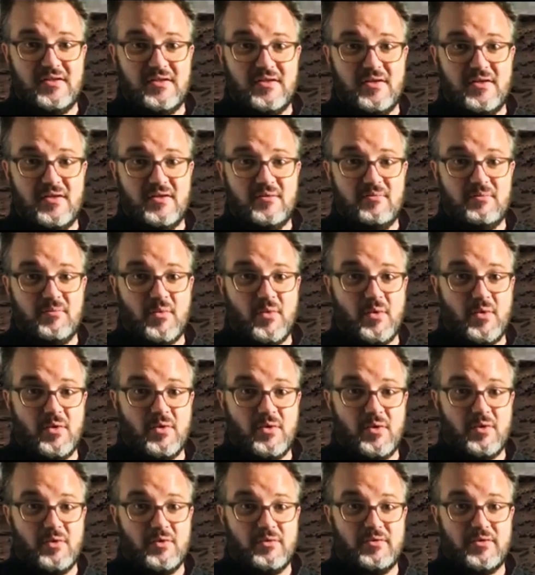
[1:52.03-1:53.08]

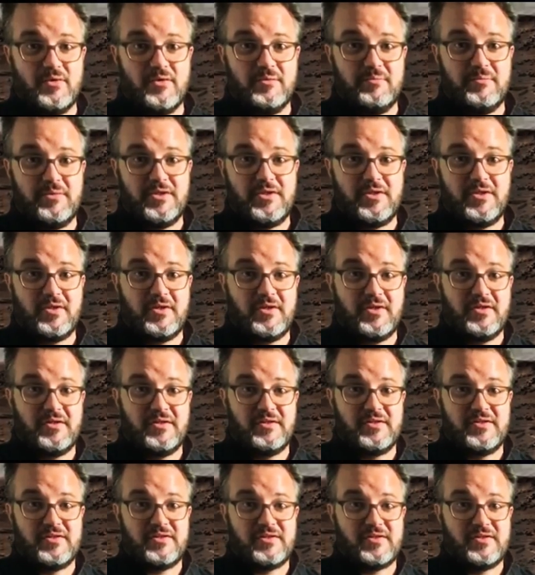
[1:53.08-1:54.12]
Moreover,
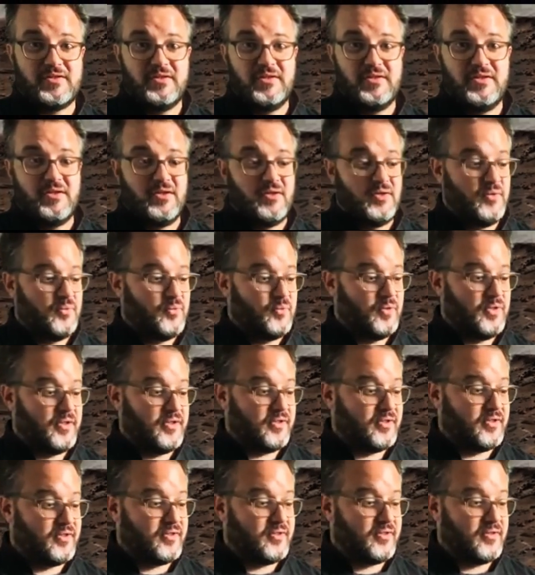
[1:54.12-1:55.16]
because
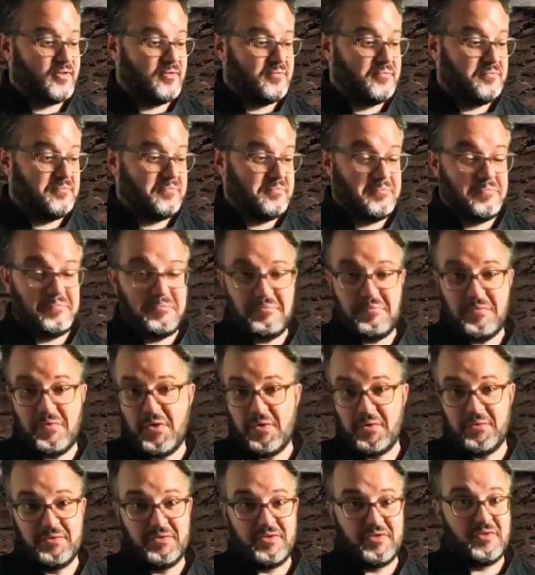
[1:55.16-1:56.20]
with
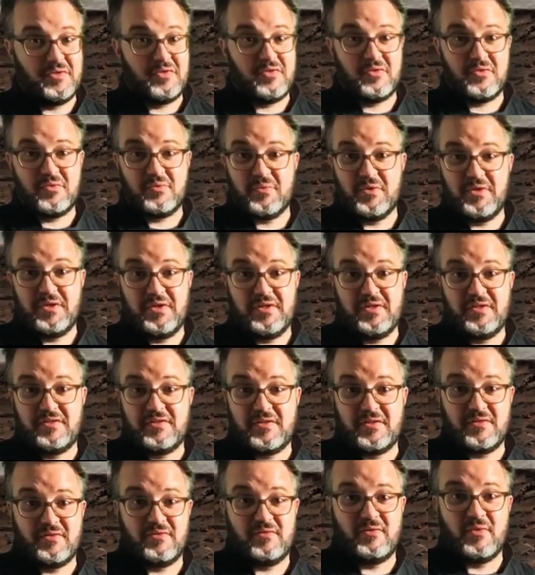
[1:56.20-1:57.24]
only 3
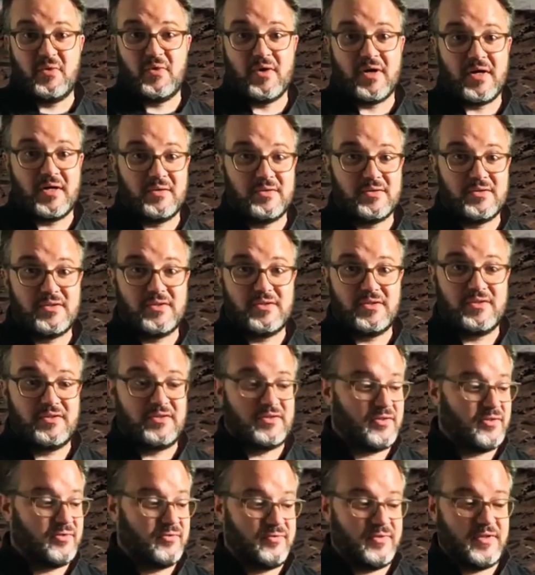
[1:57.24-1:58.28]
to 4 ounces
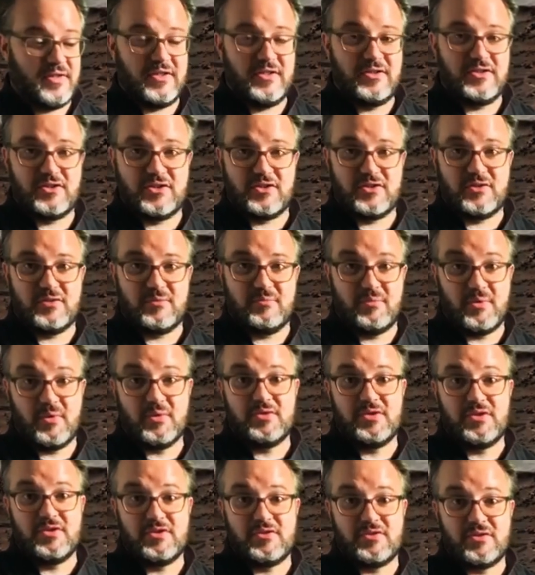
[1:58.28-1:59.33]
of each
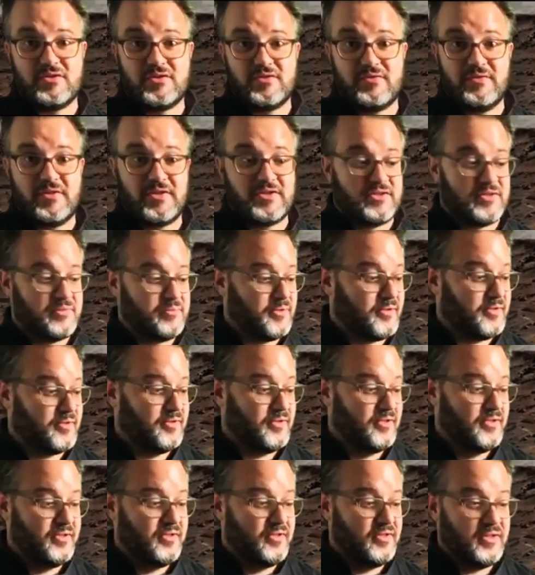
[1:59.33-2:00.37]
protein, starch, and vegetable,
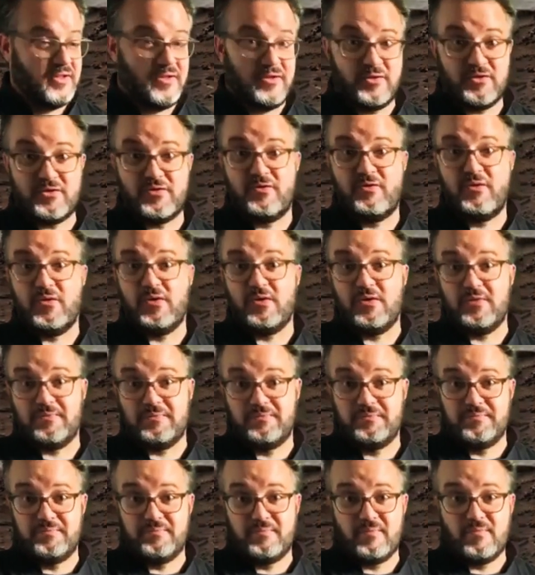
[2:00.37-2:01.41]
it looks full.
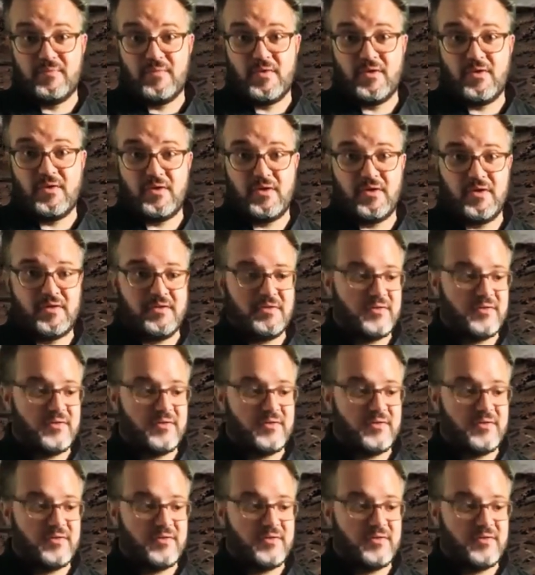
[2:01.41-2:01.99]
All right.